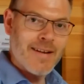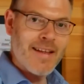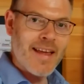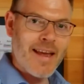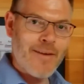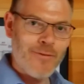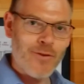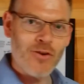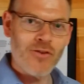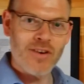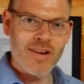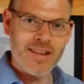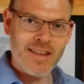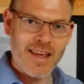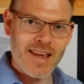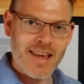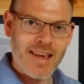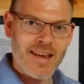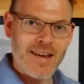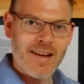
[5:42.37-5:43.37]
if you're in
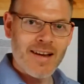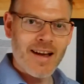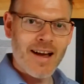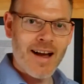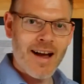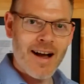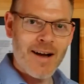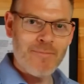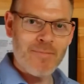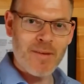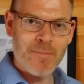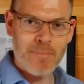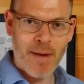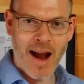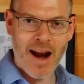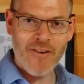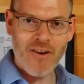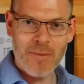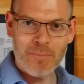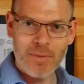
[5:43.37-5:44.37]
the um, the
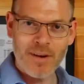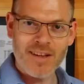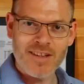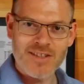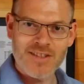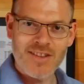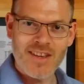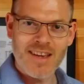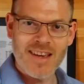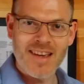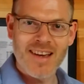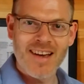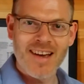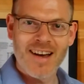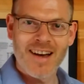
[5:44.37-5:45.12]
para plus the